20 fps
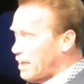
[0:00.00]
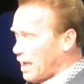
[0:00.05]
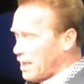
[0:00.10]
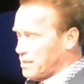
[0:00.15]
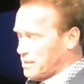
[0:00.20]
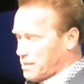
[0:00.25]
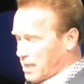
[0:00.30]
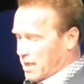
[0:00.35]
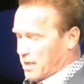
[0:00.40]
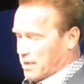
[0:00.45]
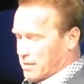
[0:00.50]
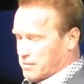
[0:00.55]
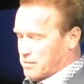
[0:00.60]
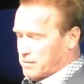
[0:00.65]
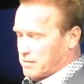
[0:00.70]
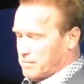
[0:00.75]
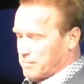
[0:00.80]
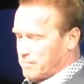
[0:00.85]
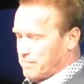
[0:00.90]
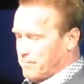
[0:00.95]
the
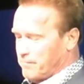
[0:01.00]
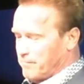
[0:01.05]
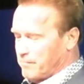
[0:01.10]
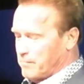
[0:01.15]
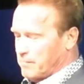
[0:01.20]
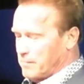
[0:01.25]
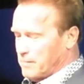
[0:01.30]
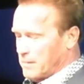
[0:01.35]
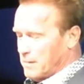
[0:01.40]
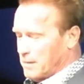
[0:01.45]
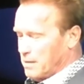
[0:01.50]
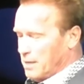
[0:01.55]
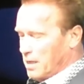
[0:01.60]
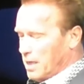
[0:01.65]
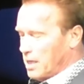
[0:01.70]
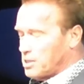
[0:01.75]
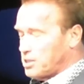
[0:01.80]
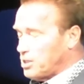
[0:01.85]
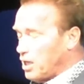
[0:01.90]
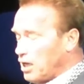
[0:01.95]
naysayers.
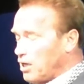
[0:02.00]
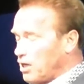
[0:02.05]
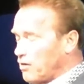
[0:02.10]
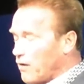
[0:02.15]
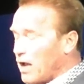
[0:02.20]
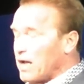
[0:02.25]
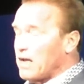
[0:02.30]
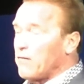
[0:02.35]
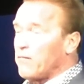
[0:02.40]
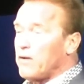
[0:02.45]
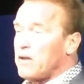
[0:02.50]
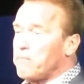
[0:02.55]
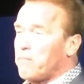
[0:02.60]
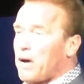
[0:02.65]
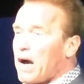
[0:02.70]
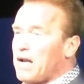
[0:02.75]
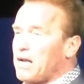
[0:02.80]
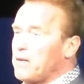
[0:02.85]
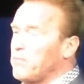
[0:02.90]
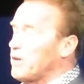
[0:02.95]
It started right away
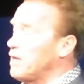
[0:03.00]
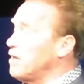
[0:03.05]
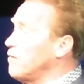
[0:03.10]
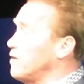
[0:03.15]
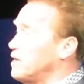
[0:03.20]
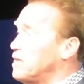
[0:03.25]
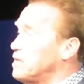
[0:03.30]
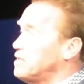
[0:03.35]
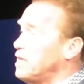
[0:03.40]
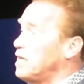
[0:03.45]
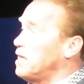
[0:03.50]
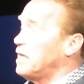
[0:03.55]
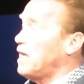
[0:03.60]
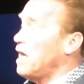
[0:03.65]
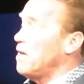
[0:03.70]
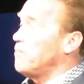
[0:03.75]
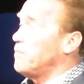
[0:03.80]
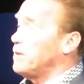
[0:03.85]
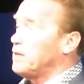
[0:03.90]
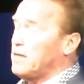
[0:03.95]
bodybuilding when they said
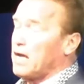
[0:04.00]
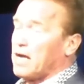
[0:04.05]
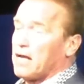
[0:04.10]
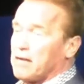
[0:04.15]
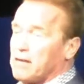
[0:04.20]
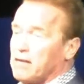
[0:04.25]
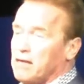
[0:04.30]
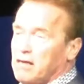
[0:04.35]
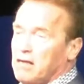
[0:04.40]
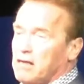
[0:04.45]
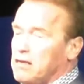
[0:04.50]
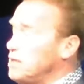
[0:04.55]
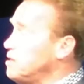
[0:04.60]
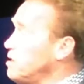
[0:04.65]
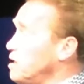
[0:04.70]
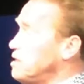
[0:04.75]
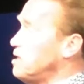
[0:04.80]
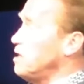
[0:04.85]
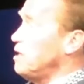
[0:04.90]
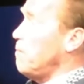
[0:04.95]
it can't be done. They
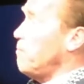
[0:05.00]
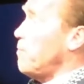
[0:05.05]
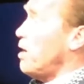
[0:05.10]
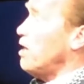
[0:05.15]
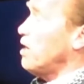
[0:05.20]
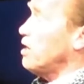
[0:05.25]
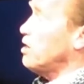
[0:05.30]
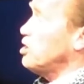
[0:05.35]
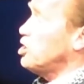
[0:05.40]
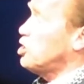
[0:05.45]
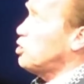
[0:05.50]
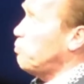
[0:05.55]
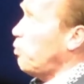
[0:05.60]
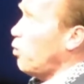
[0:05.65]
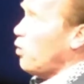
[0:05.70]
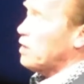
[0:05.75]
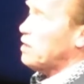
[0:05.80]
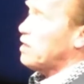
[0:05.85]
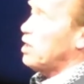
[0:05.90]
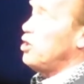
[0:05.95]
said it's an American
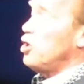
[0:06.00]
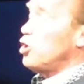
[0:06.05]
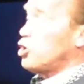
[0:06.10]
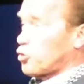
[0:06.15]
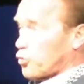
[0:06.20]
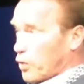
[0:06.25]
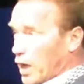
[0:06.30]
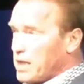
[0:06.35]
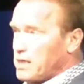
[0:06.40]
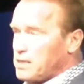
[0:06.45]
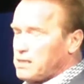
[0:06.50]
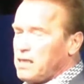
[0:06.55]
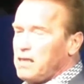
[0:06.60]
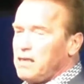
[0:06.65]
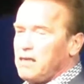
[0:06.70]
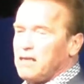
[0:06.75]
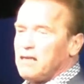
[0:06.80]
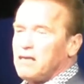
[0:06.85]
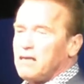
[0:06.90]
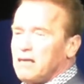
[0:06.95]
sport. Are you
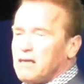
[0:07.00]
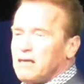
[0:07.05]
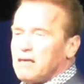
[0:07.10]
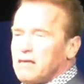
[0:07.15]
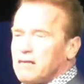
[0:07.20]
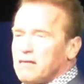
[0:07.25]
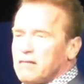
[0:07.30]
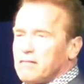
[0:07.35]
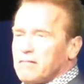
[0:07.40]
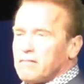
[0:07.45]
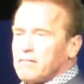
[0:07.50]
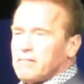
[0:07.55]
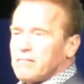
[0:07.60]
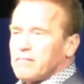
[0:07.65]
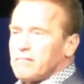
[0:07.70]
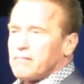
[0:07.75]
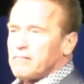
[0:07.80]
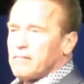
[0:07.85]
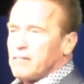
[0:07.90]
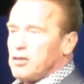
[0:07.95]
crazy?
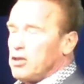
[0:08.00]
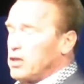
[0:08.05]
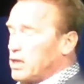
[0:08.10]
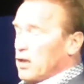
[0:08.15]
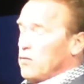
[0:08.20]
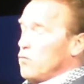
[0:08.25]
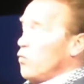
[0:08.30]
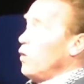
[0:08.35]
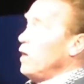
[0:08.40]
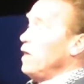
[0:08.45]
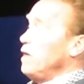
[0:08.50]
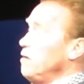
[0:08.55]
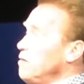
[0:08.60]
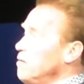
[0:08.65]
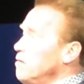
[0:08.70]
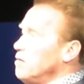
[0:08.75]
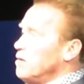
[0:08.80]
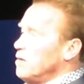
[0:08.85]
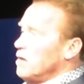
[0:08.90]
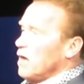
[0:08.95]
You can
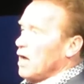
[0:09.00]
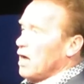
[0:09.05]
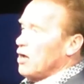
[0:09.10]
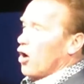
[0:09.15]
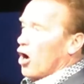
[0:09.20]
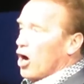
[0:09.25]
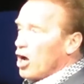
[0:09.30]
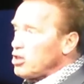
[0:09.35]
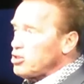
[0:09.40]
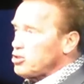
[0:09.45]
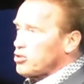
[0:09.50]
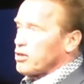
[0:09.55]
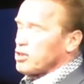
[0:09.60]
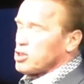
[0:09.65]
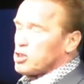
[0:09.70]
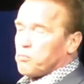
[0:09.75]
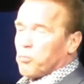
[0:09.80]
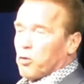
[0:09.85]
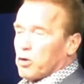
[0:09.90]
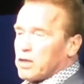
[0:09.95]
win an
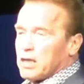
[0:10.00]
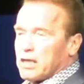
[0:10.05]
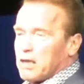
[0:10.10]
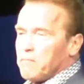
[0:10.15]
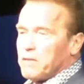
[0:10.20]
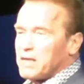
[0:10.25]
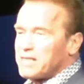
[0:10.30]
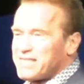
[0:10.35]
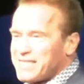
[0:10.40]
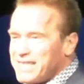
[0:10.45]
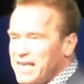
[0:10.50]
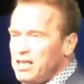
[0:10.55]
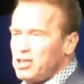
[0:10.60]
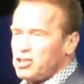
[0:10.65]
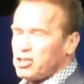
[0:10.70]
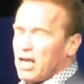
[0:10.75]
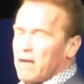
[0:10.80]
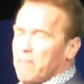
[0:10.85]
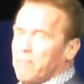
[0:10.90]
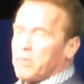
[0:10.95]
Austrian sport. You can be a
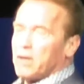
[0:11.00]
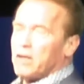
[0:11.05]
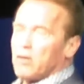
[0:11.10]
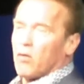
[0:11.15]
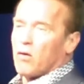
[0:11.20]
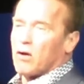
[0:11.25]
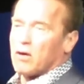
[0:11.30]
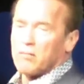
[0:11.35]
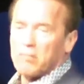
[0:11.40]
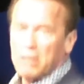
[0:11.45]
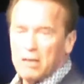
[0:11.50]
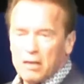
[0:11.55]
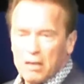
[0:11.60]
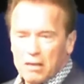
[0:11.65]
ski champion or